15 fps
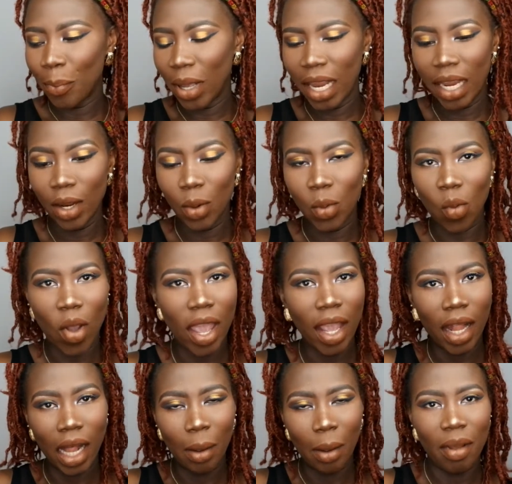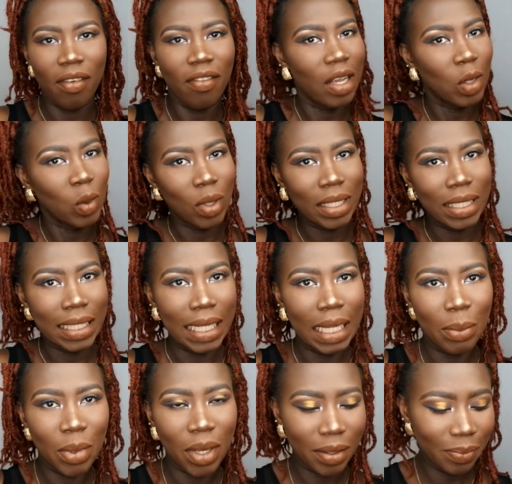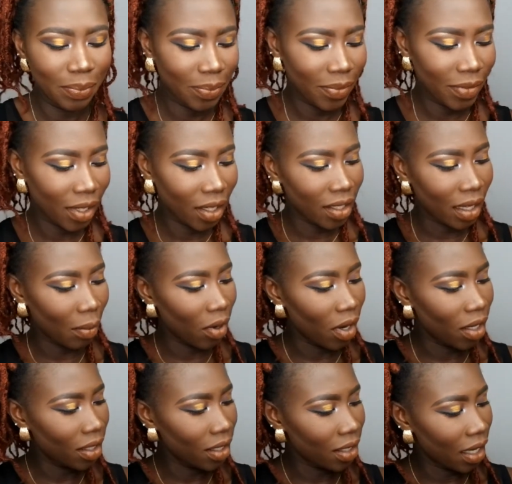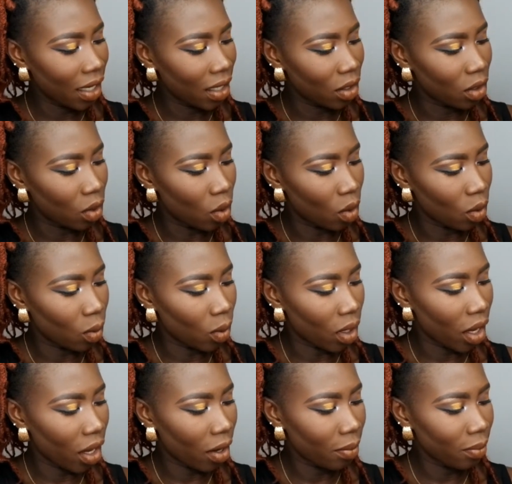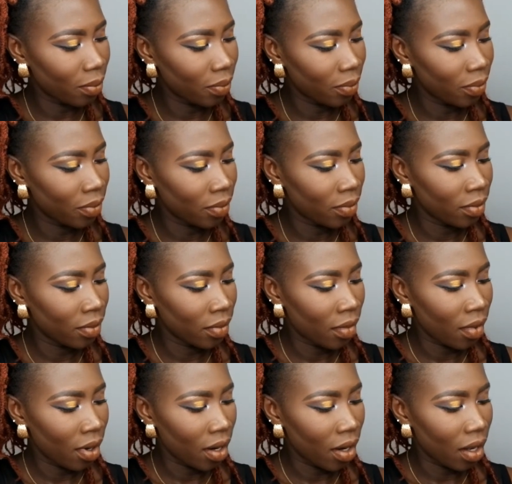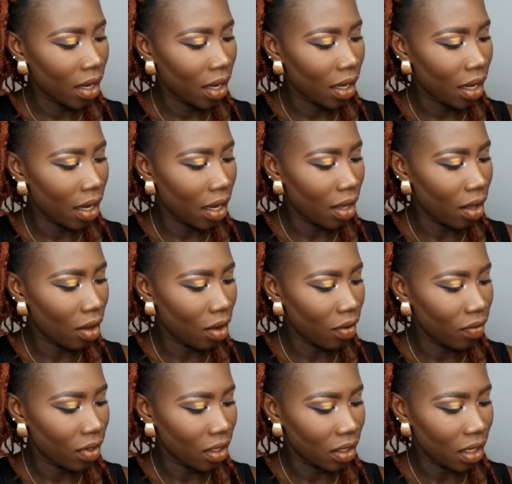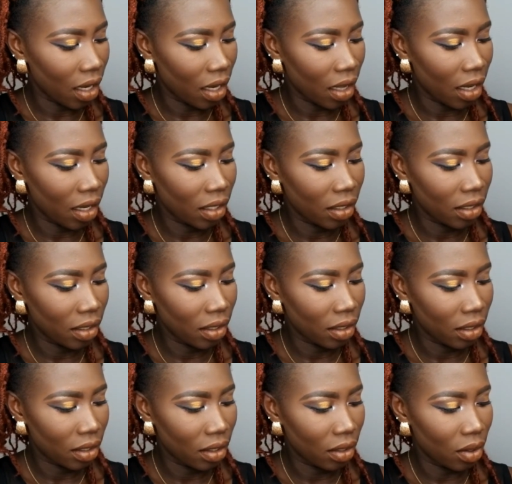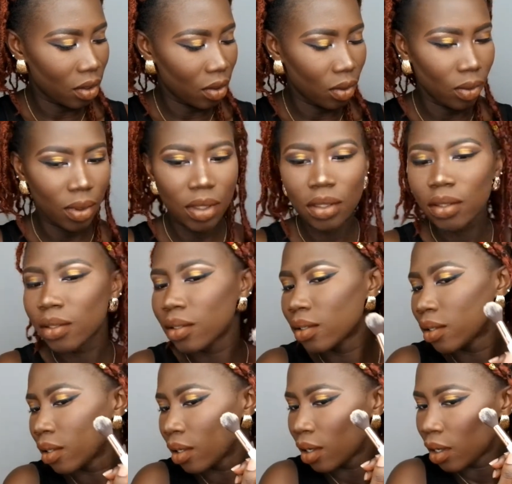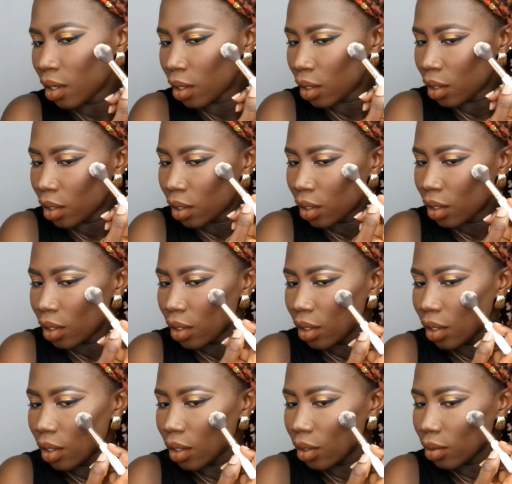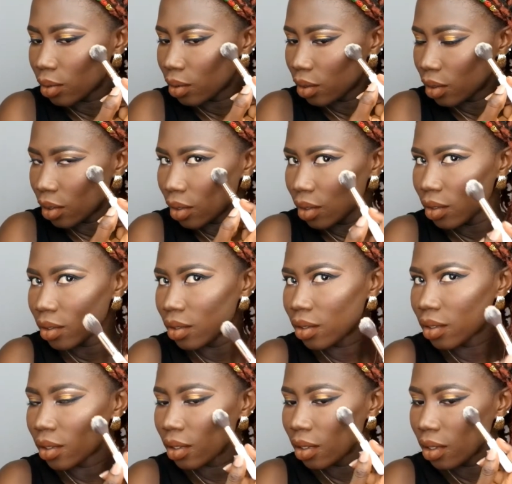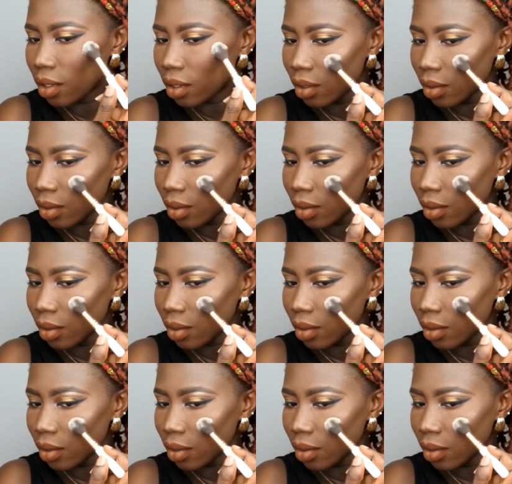being awake, like my face was sleeping. So I'm going to take this gold one here. Like, I love this highlighter, this gold one. I'm going to,